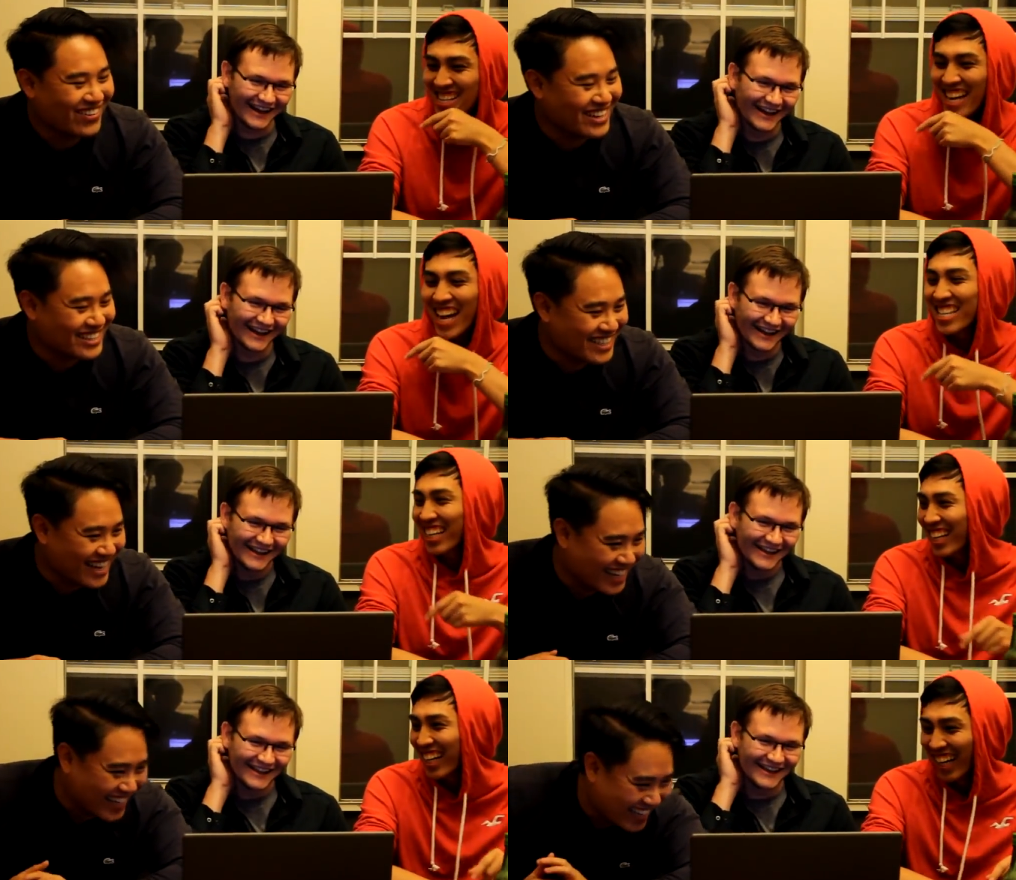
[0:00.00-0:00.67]
Speaker 1: Wait
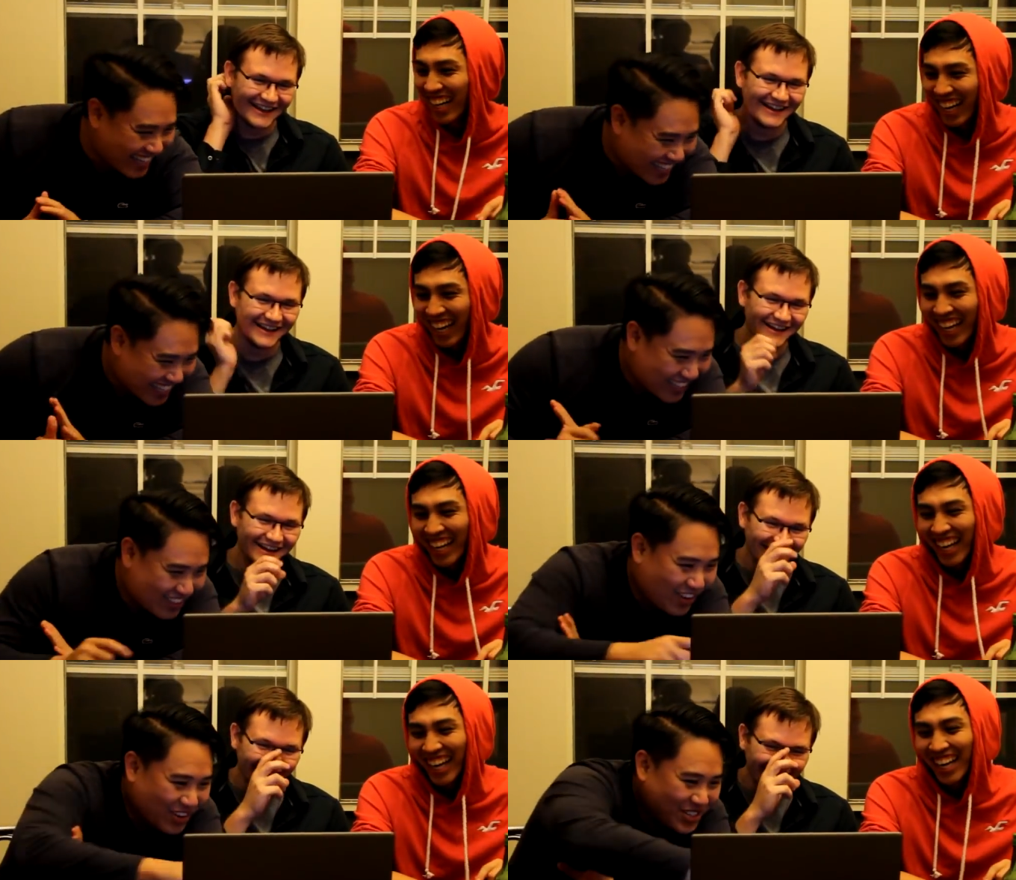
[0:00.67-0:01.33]
a second.
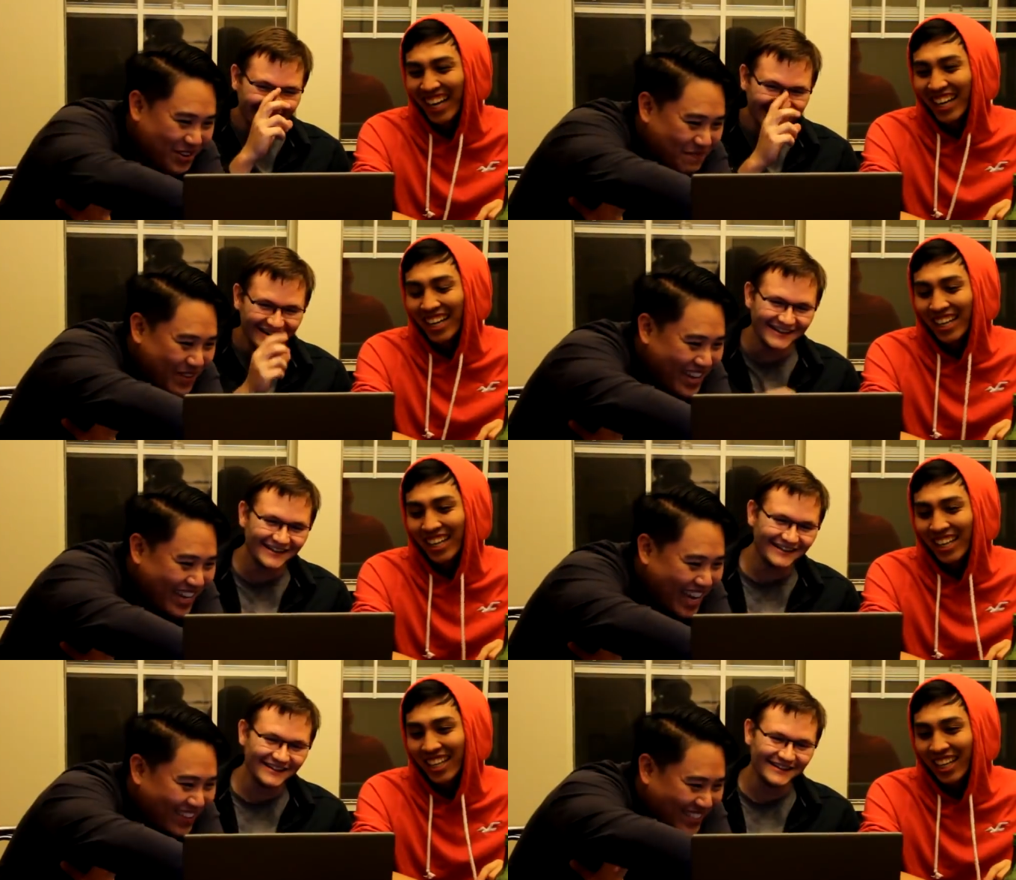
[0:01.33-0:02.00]
those are
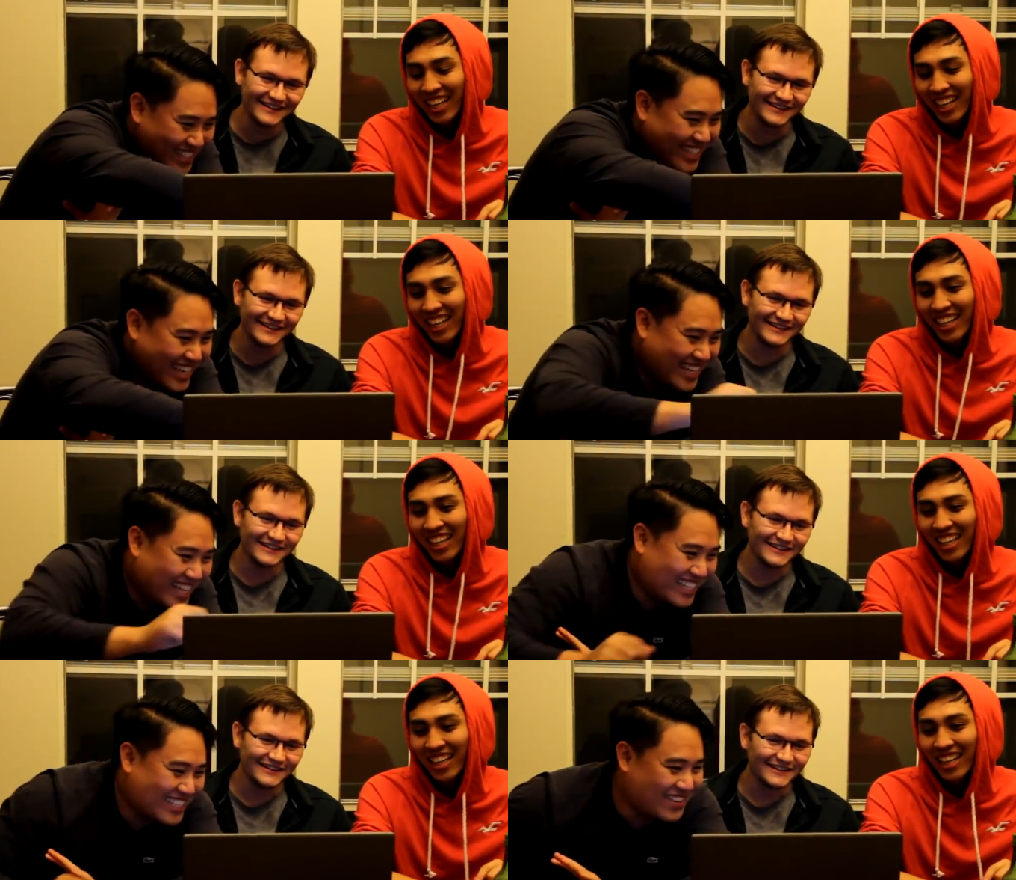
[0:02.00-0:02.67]
big hips and
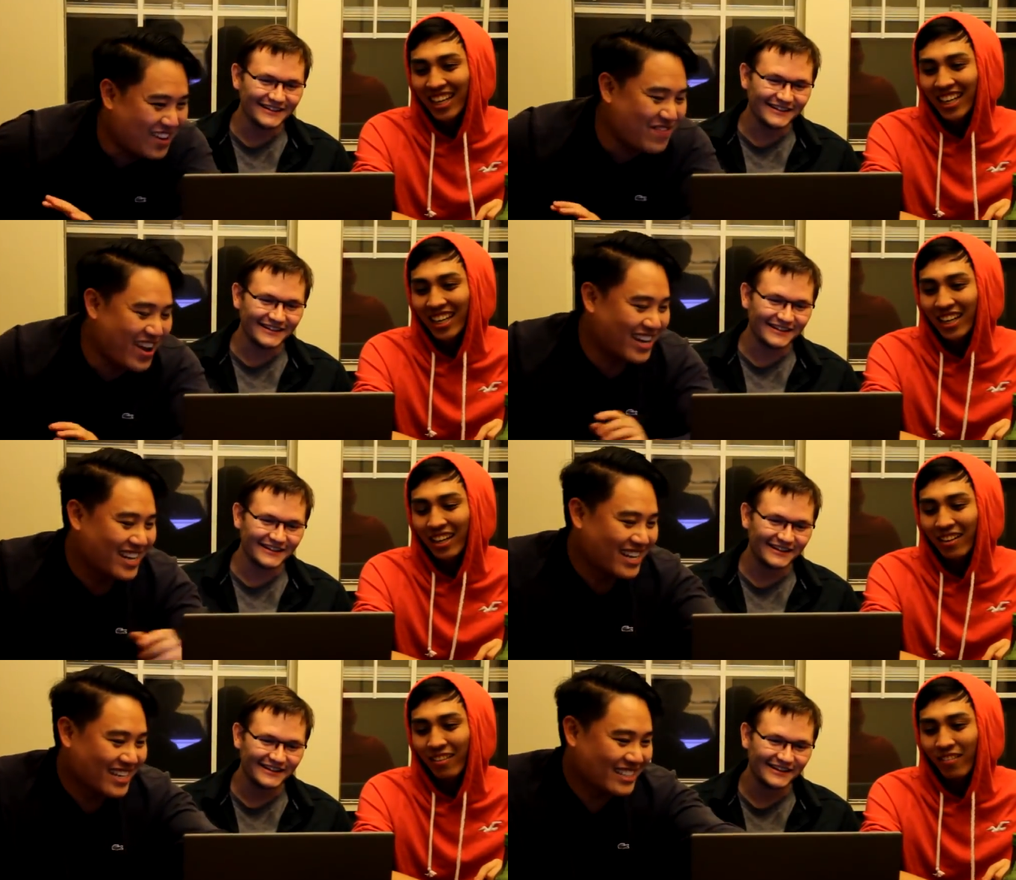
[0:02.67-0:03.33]
skinny legs. That's what I
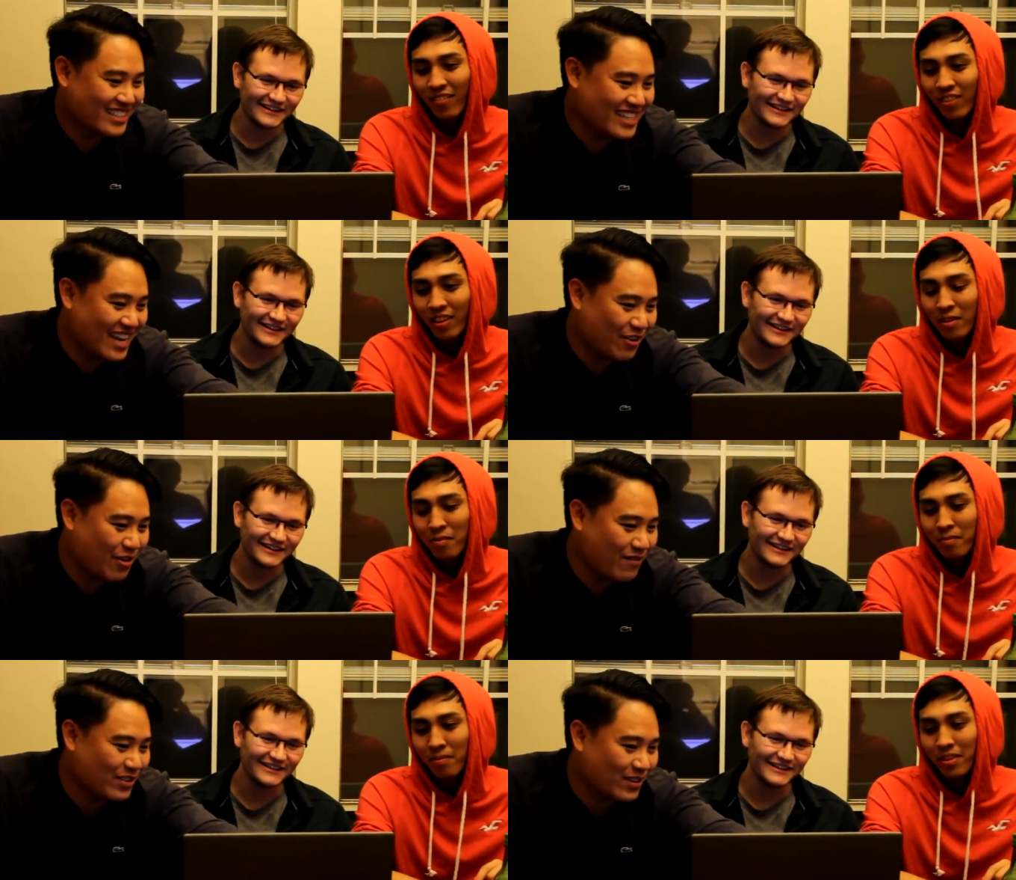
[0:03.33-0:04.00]
meant. See
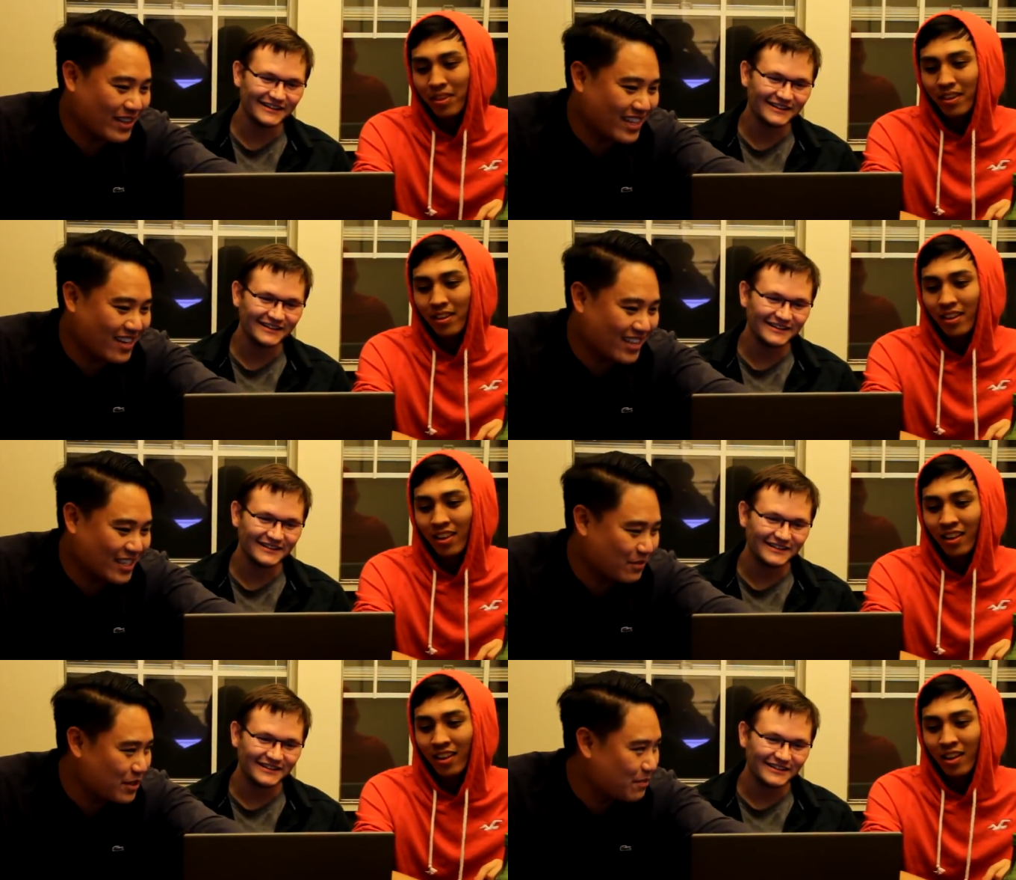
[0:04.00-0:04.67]
that crevice right
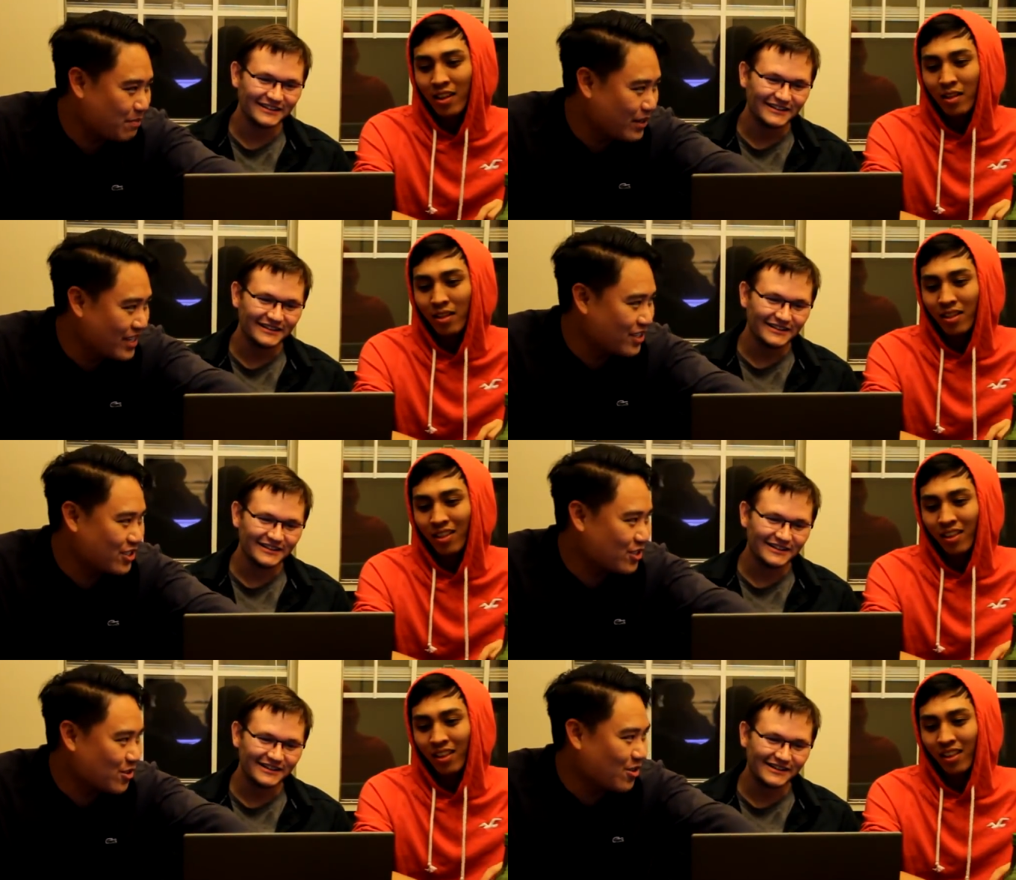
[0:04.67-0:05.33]
there? That's where you put
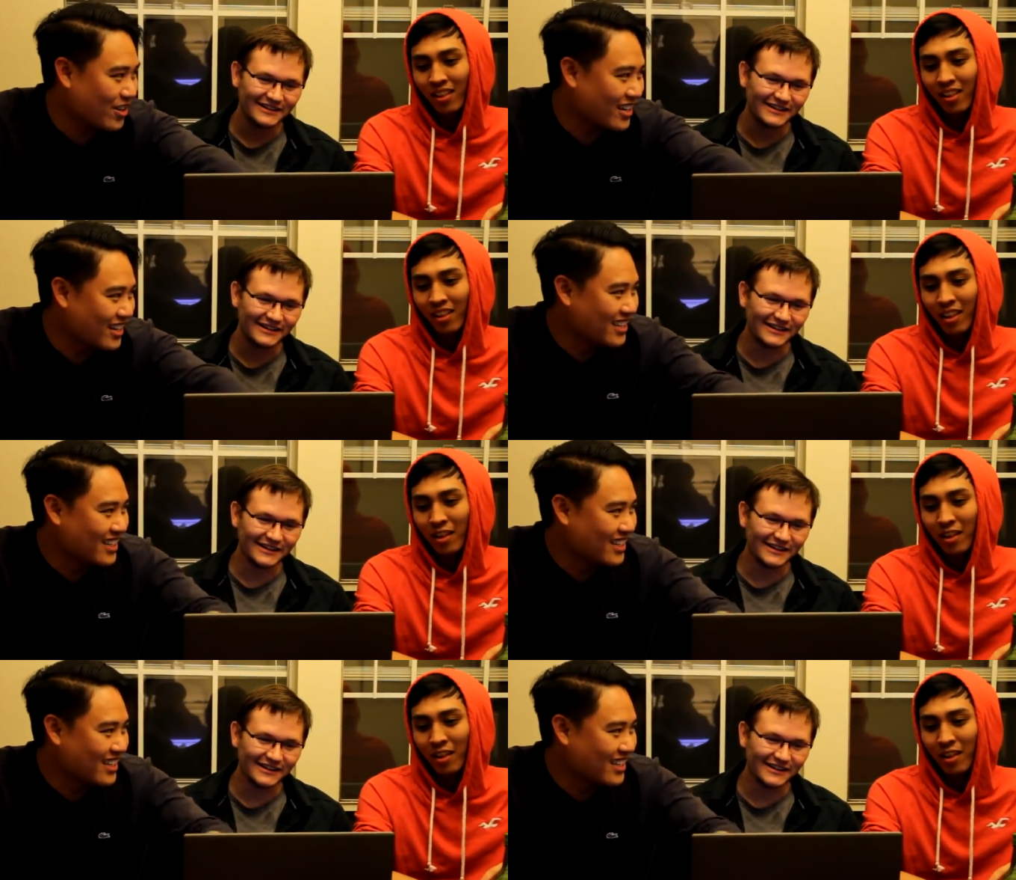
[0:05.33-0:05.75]
in your sword.